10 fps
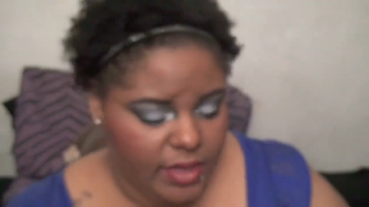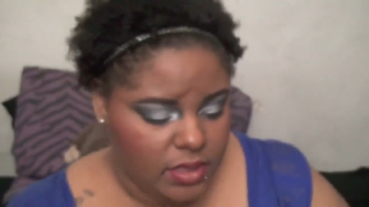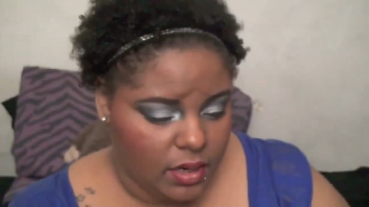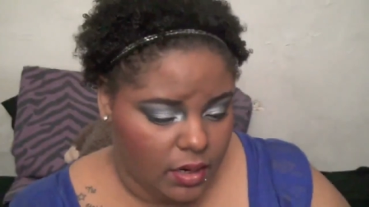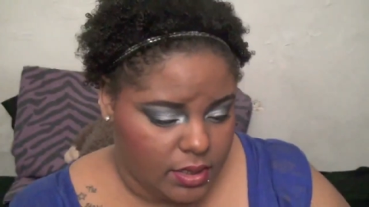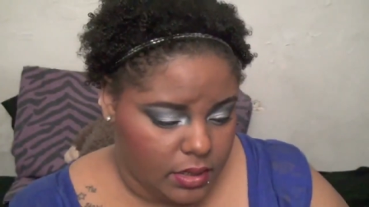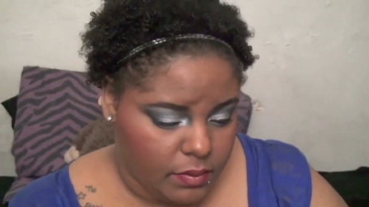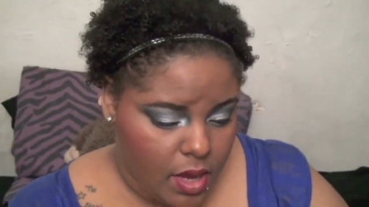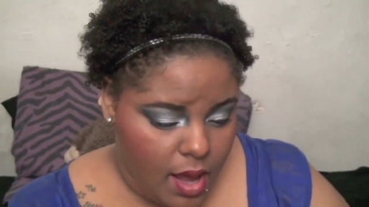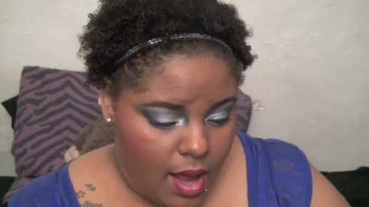it. It's
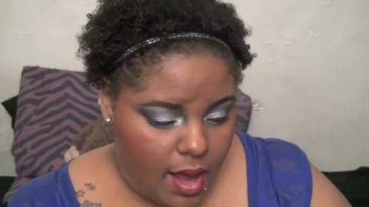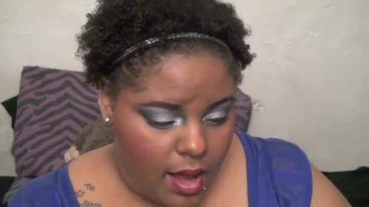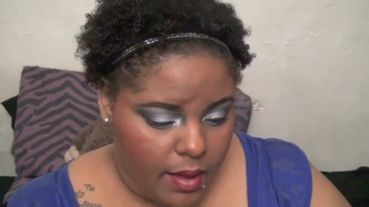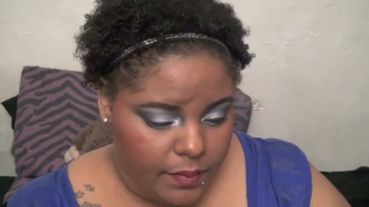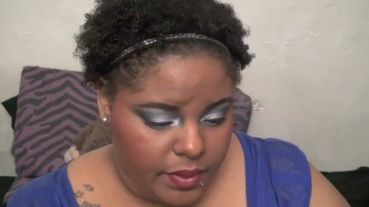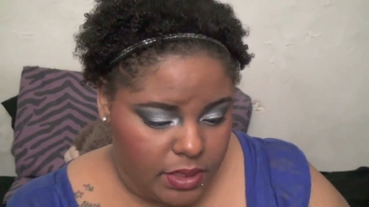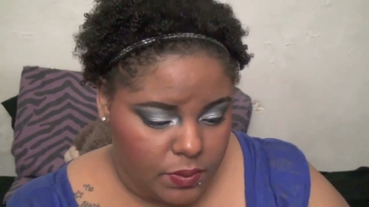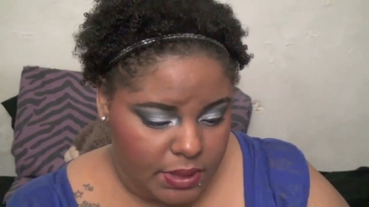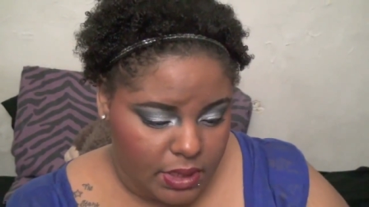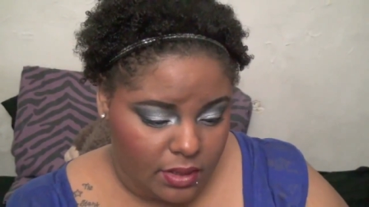awesome. Um, this
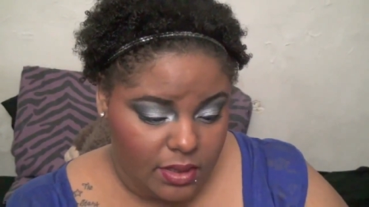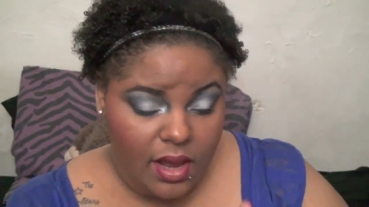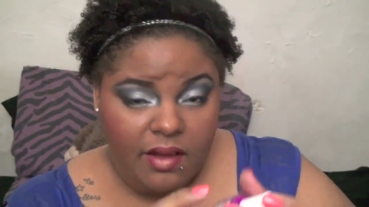one is called